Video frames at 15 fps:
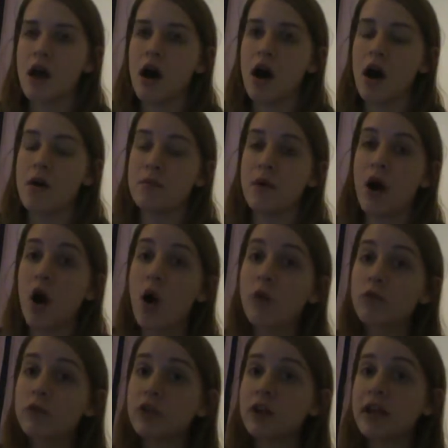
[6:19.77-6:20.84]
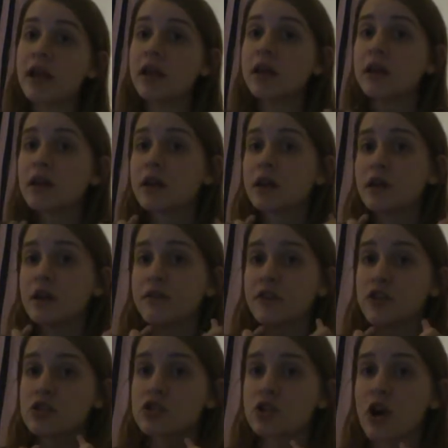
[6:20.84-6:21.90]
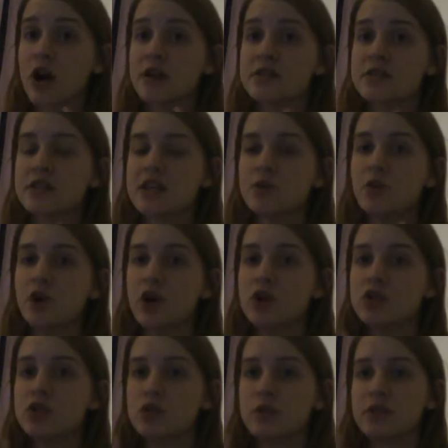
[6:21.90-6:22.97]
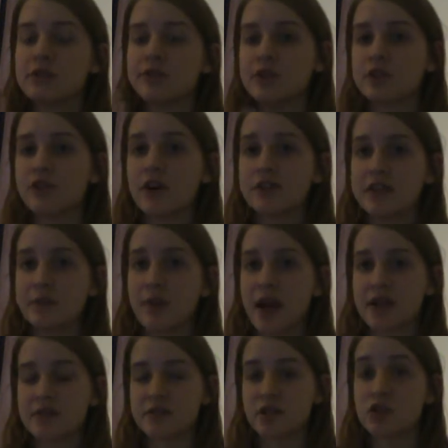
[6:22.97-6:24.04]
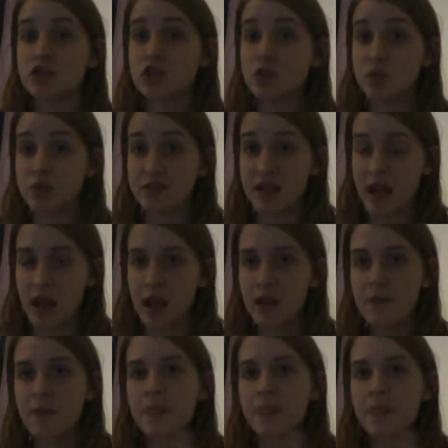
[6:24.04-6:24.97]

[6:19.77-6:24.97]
Hopefully, fingers crossed, he will go to his first vaulting practice on Tuesday.